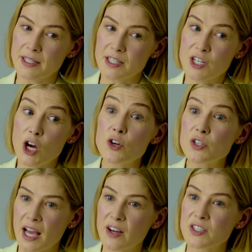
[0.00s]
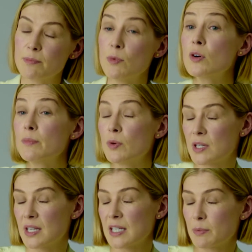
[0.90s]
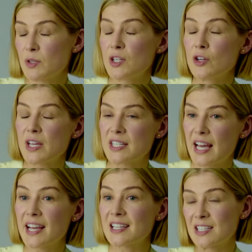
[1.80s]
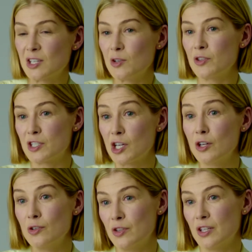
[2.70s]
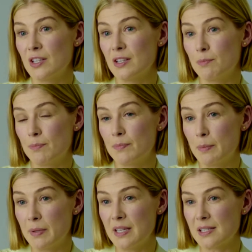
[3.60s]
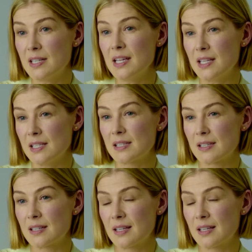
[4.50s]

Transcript: knows how to, more importantly, I suppose, knows how to execute the tone that the piece needs.